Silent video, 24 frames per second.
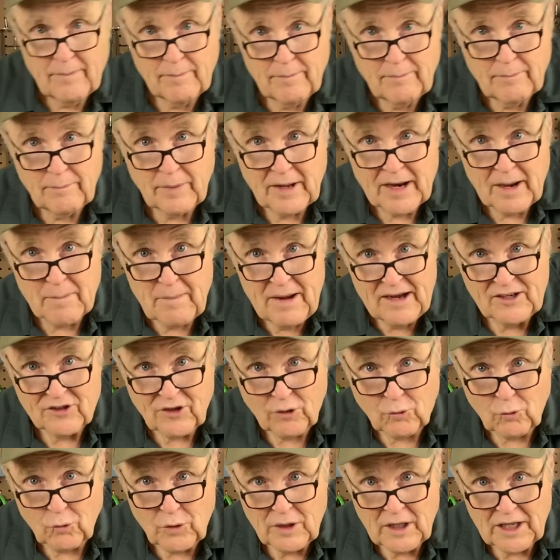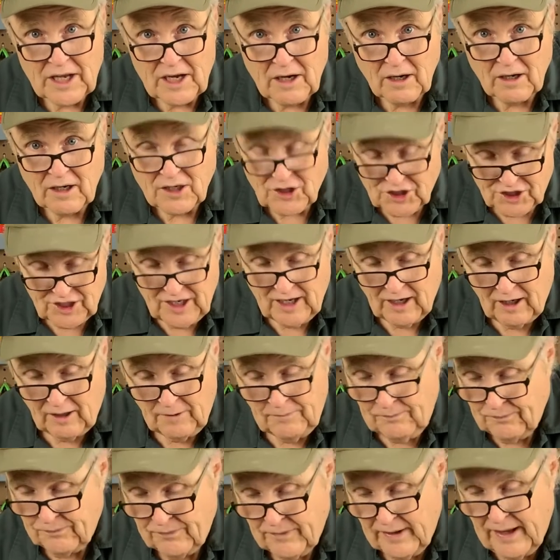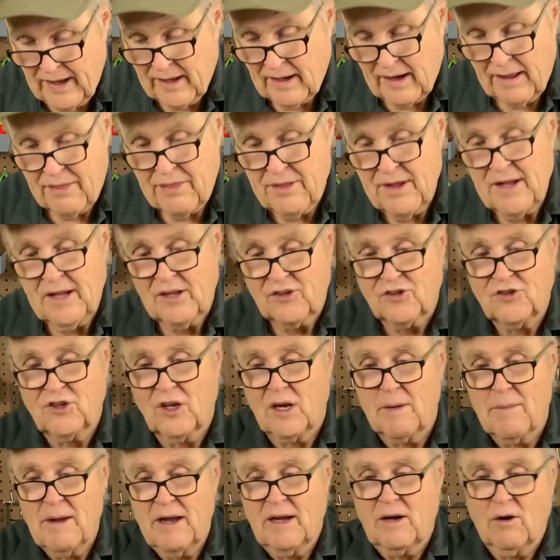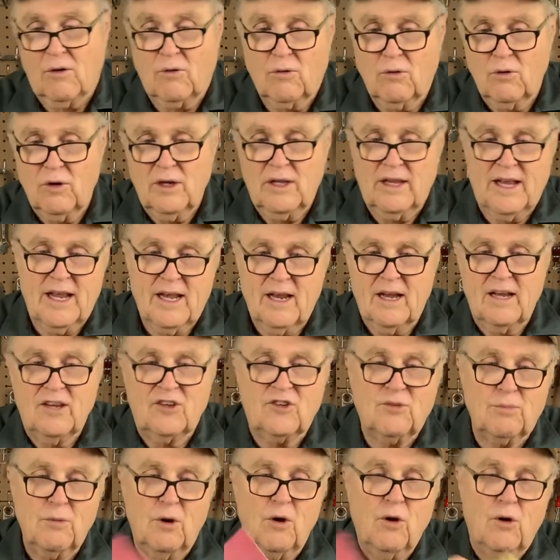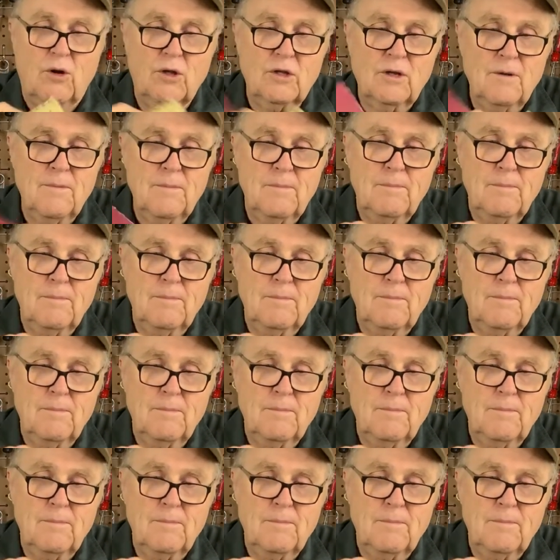but it makes a really hard shell, and I think it's going to make a really nice mold.